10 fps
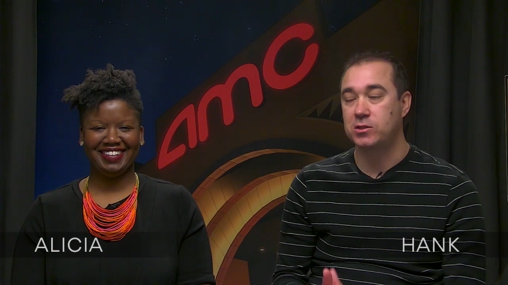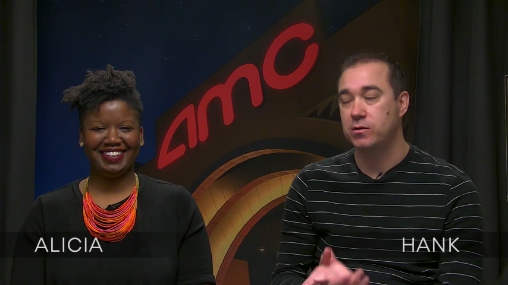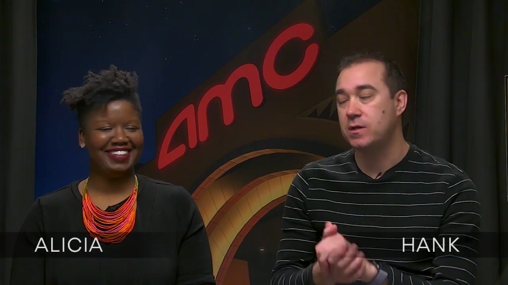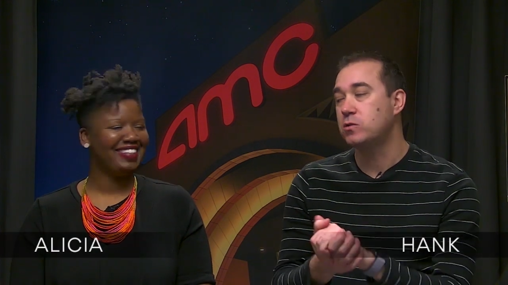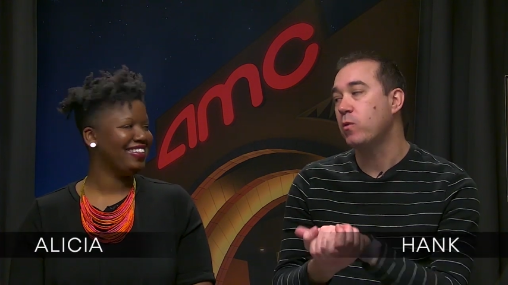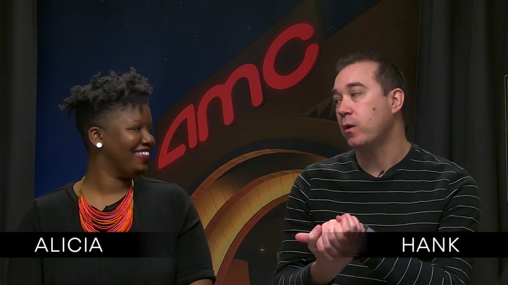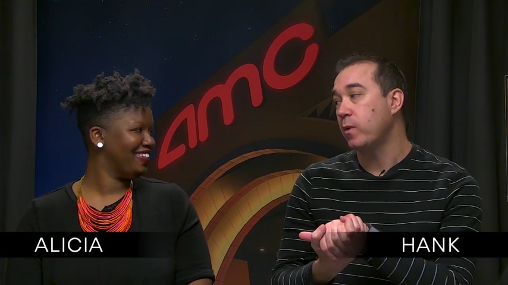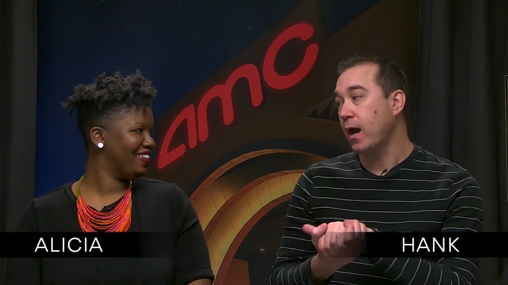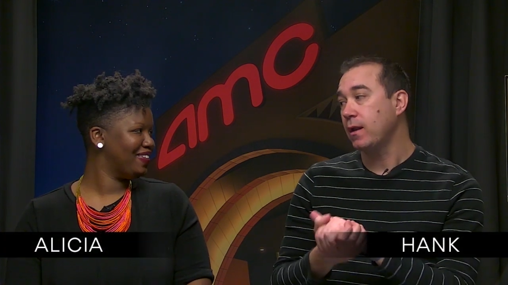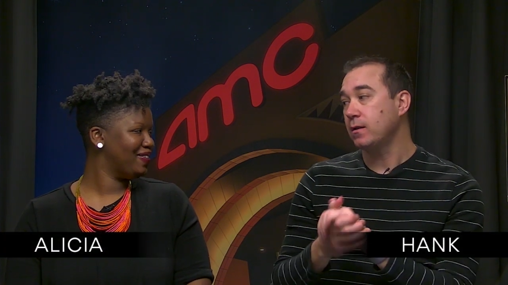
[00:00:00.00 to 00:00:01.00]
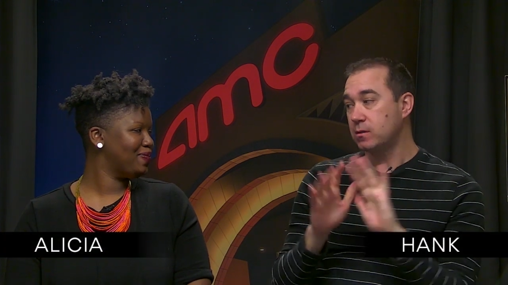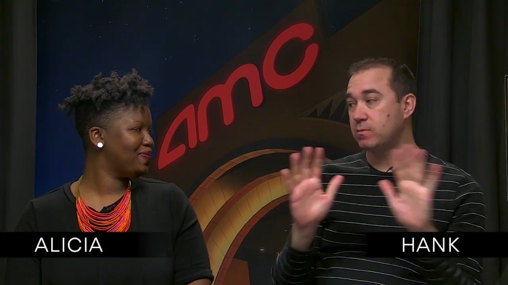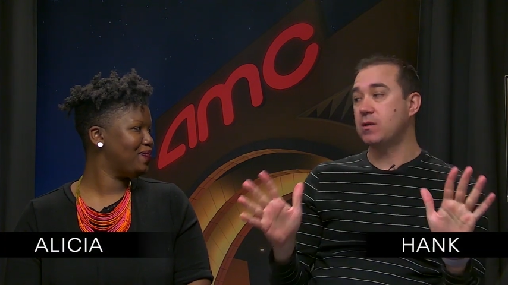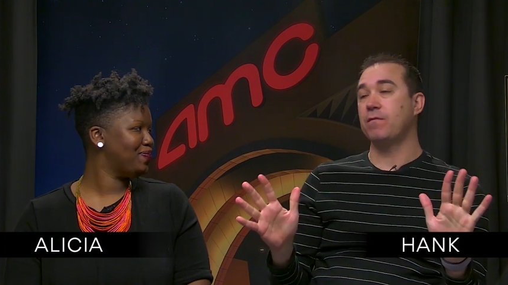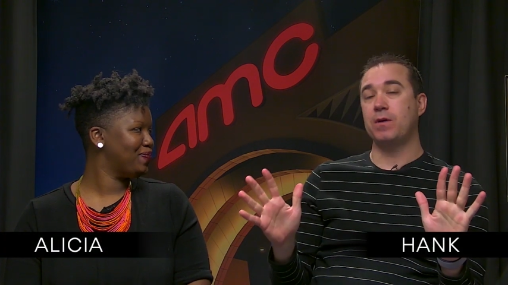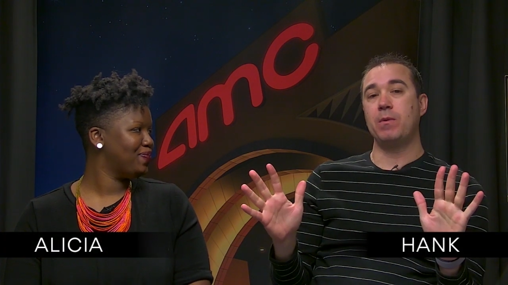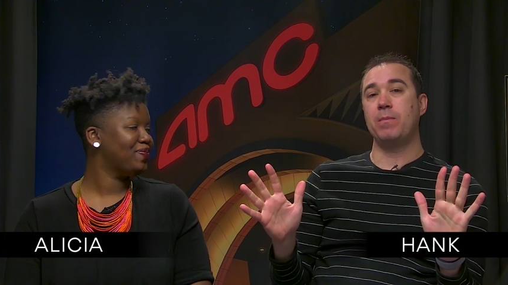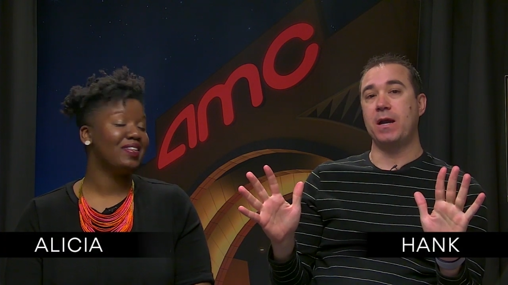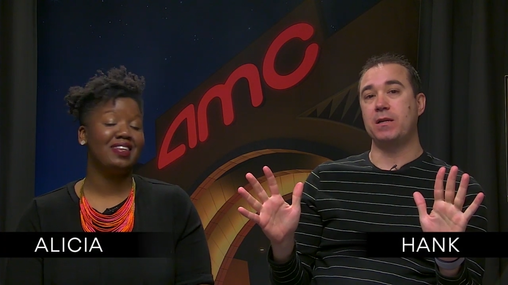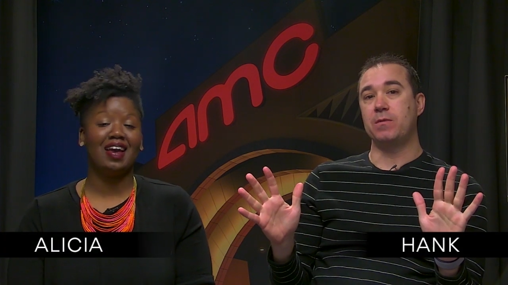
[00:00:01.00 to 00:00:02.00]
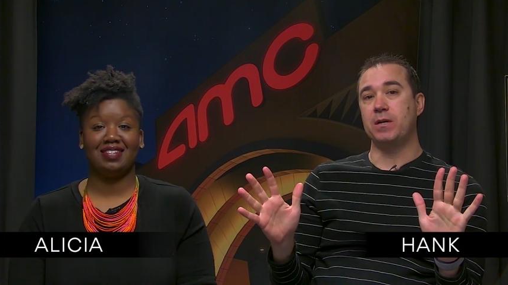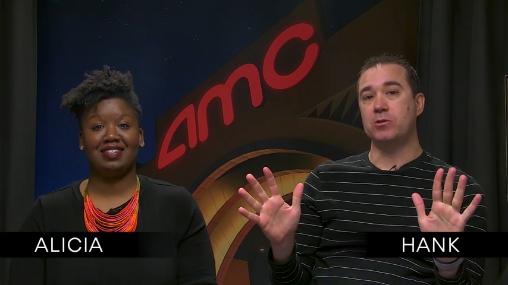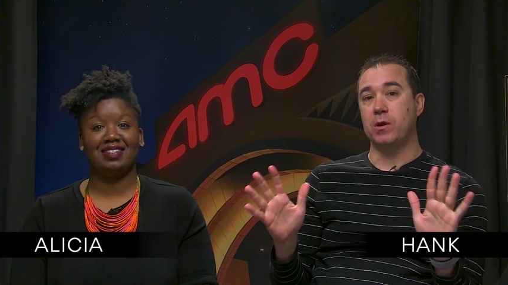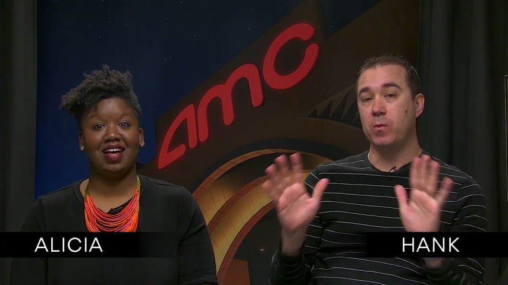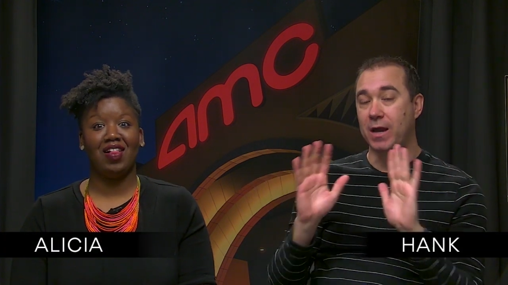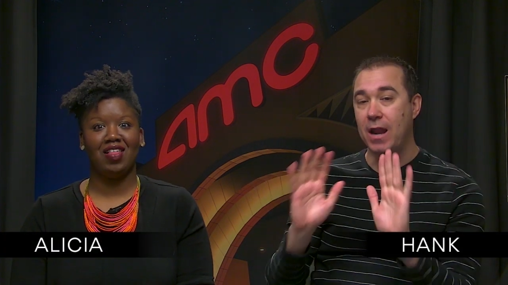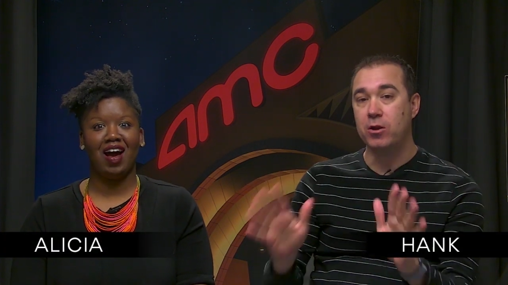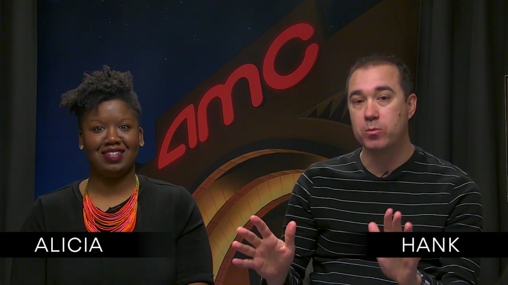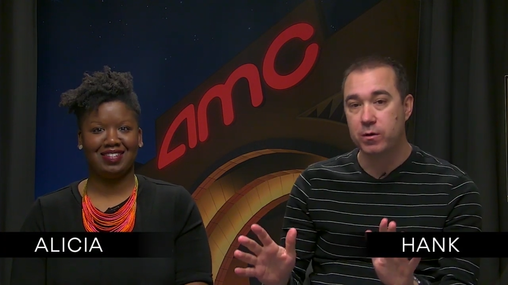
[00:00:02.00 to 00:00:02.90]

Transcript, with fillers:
Speaker 1: right, so this week we got some stuff coming back to yes, the big screen. We a got lot.